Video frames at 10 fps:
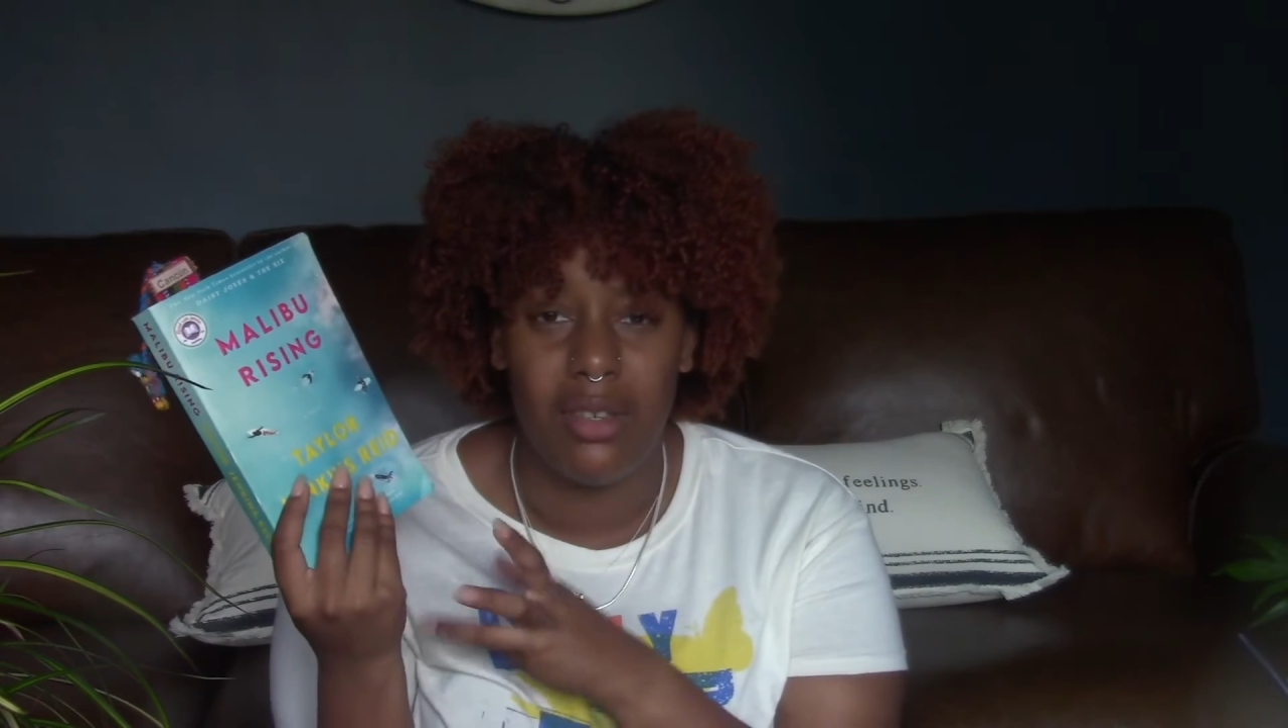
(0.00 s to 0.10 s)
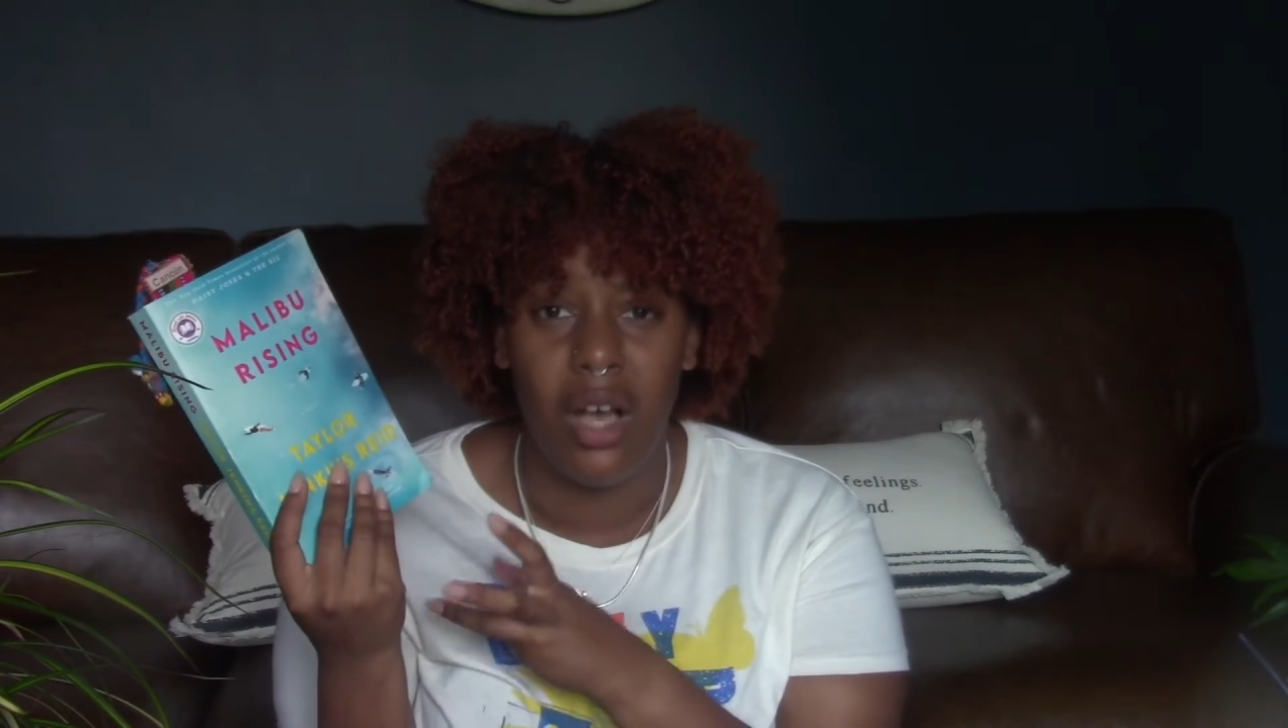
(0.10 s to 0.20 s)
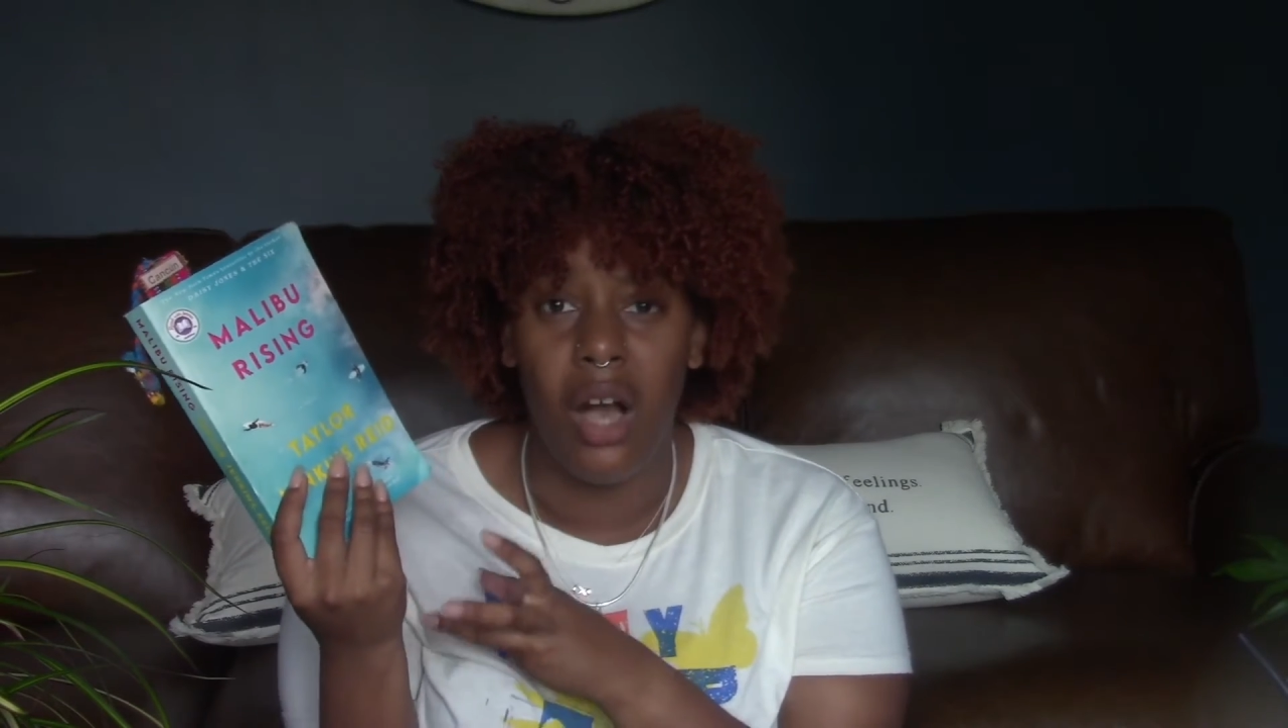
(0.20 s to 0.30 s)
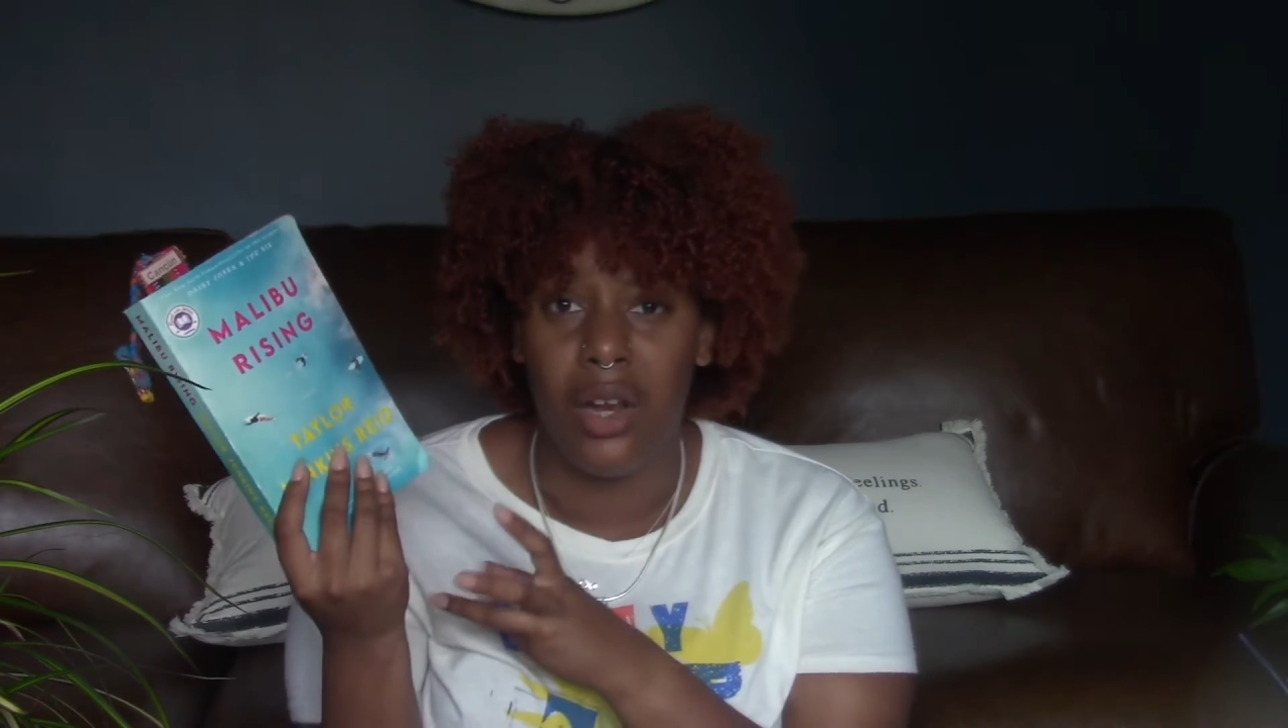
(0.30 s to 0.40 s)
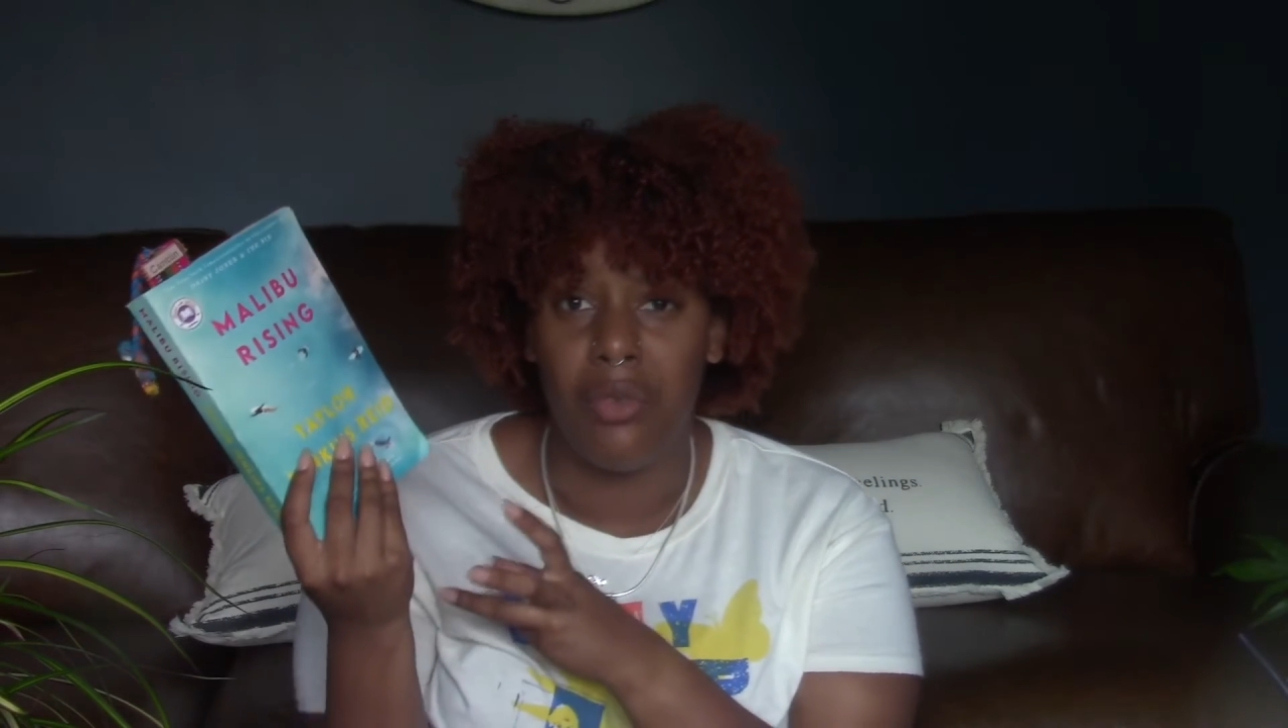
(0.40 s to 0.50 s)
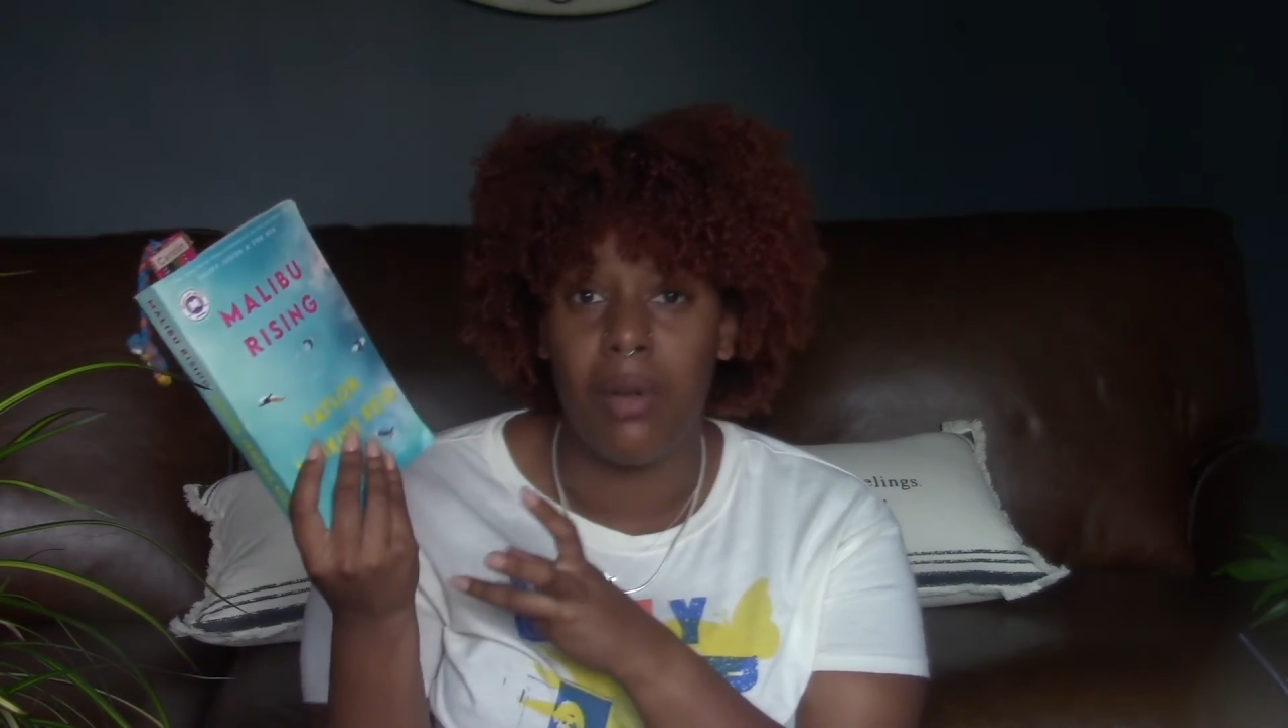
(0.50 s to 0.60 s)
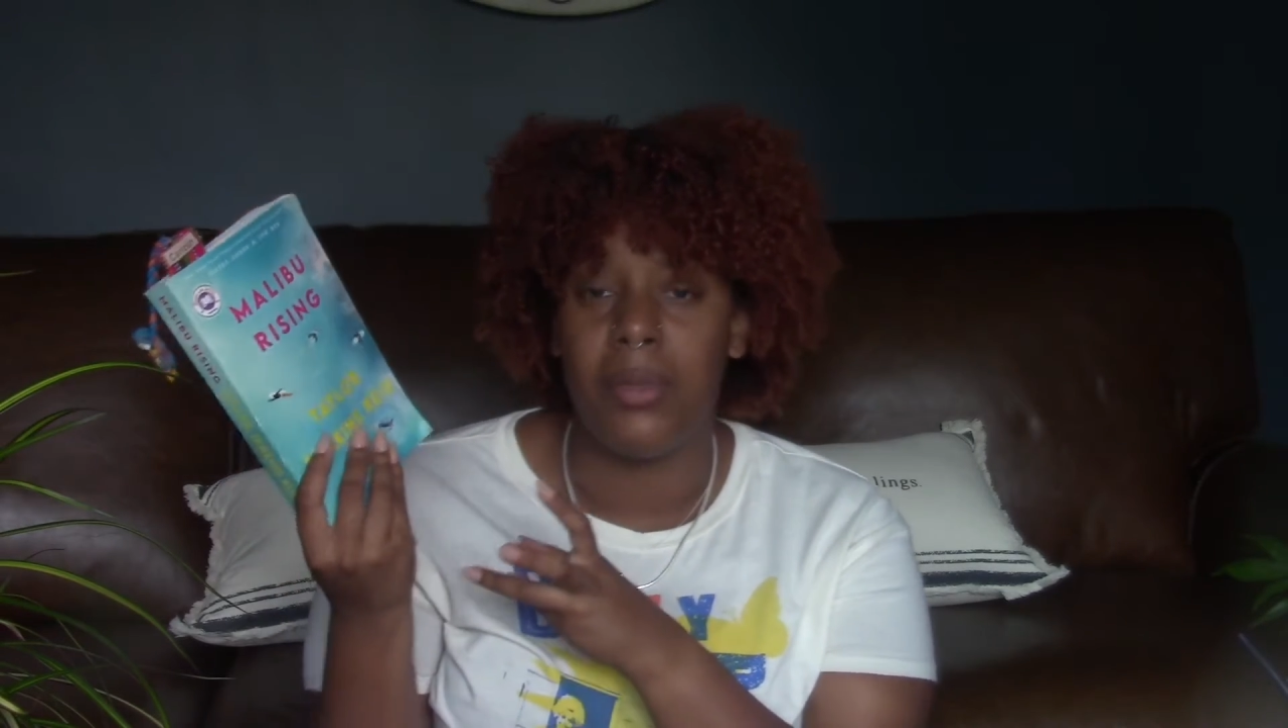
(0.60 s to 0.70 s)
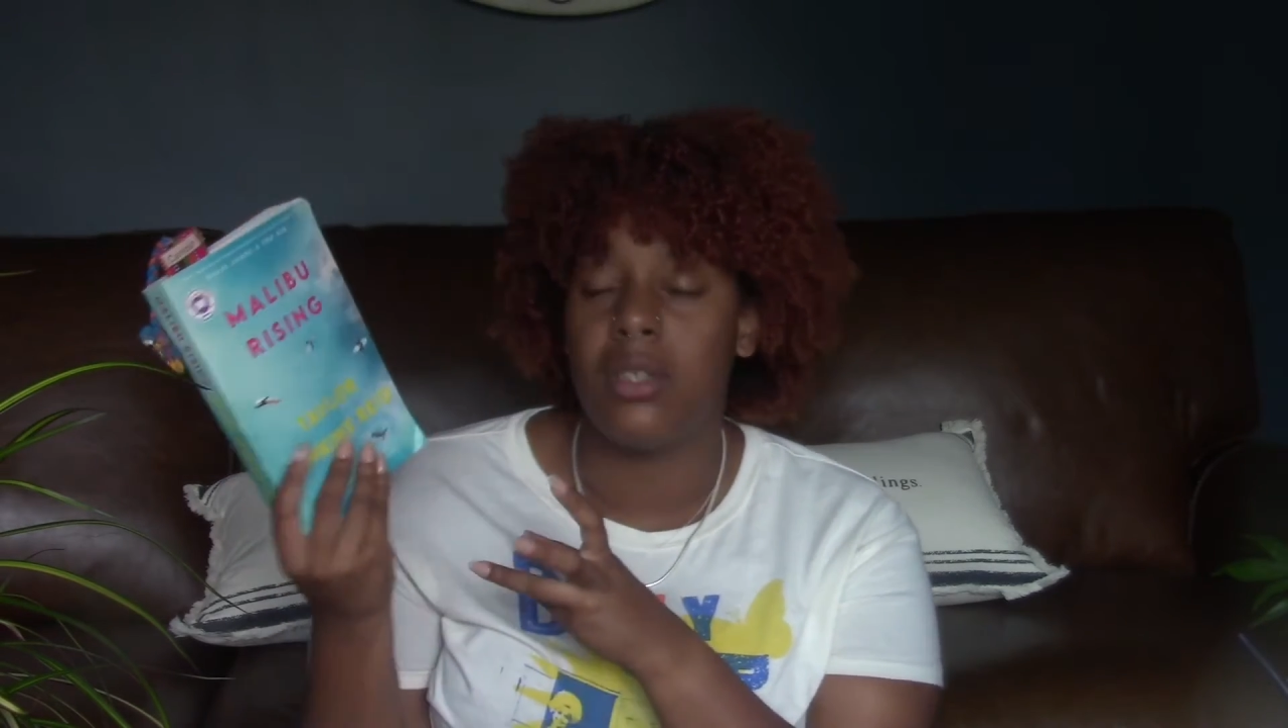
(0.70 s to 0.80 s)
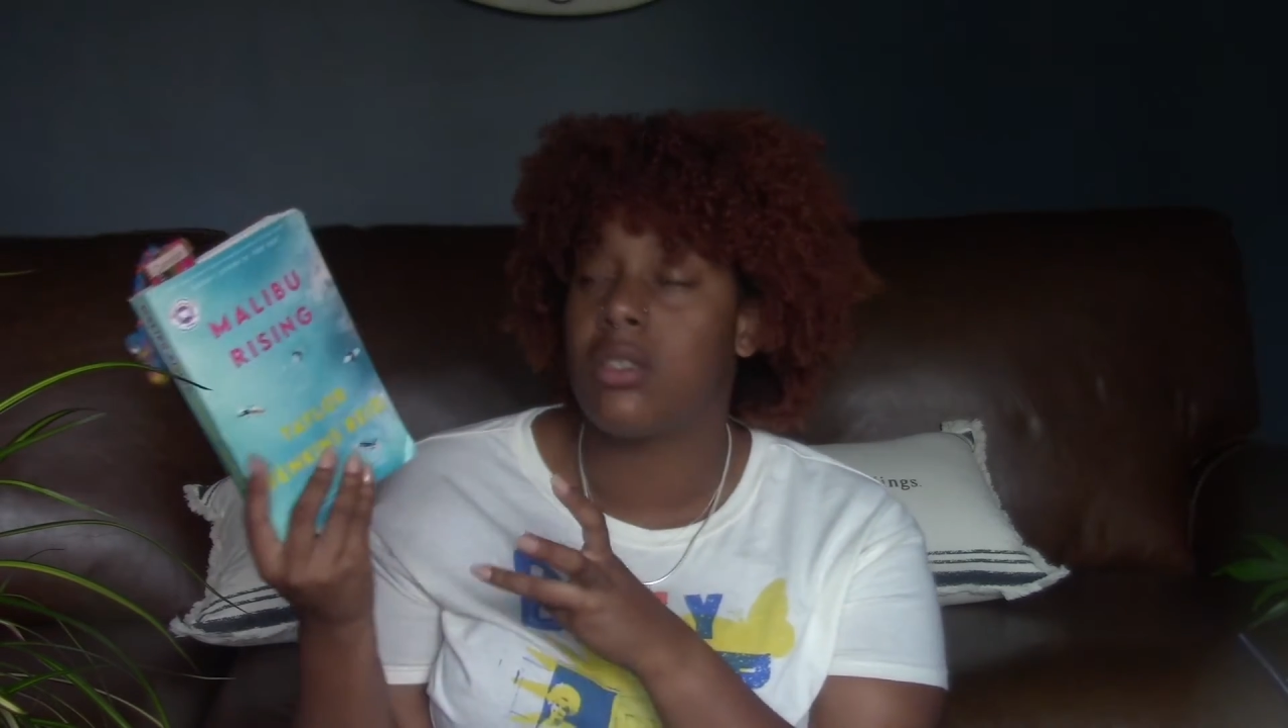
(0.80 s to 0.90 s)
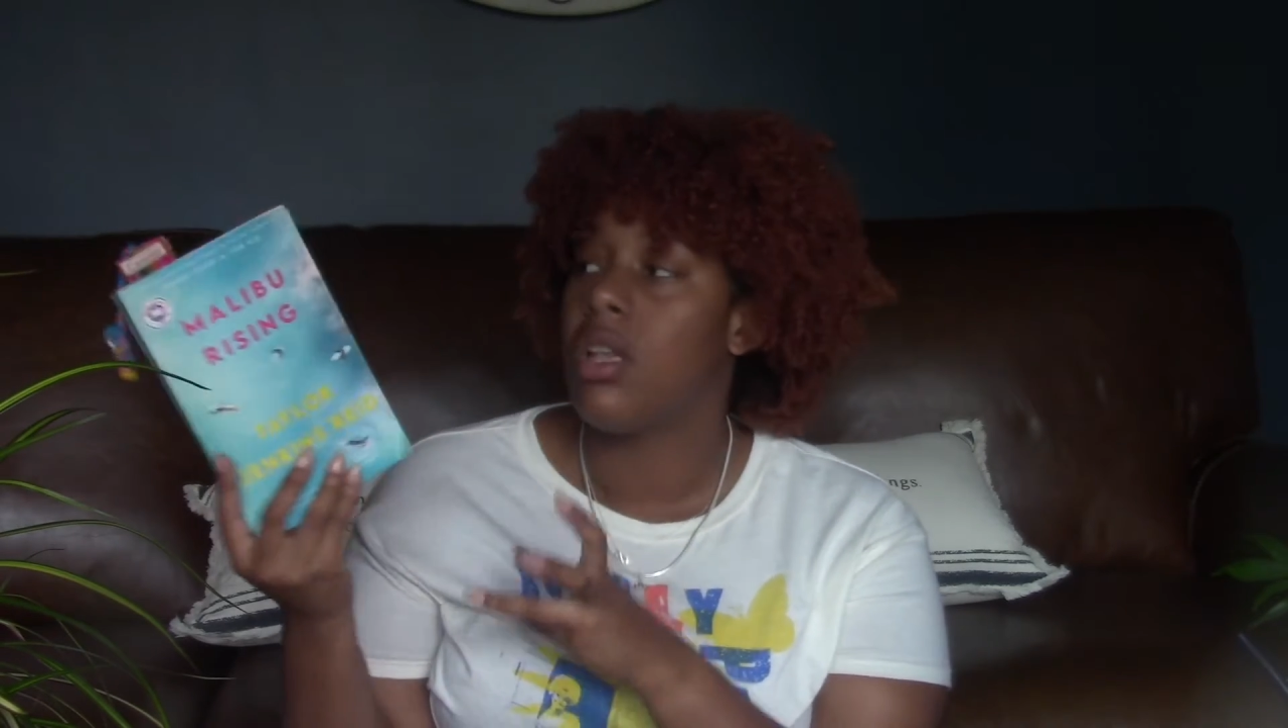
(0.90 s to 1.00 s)
out of her
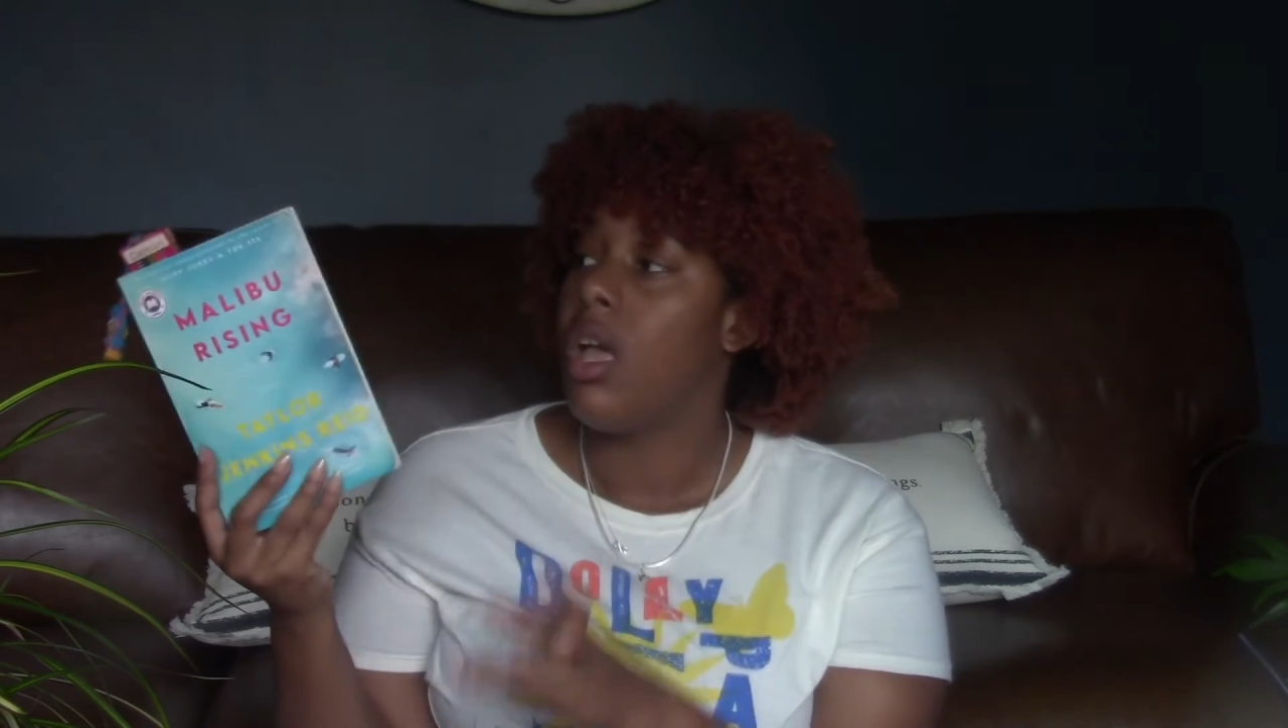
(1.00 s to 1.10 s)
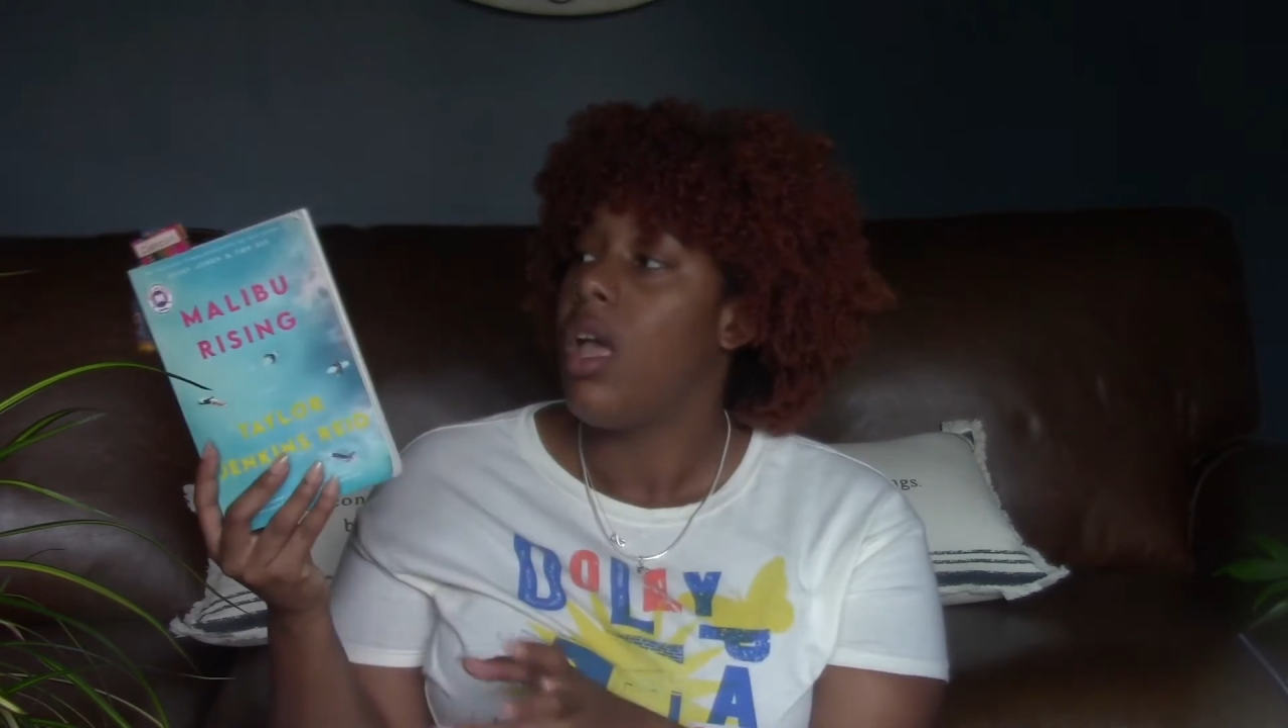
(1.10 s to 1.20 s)
books.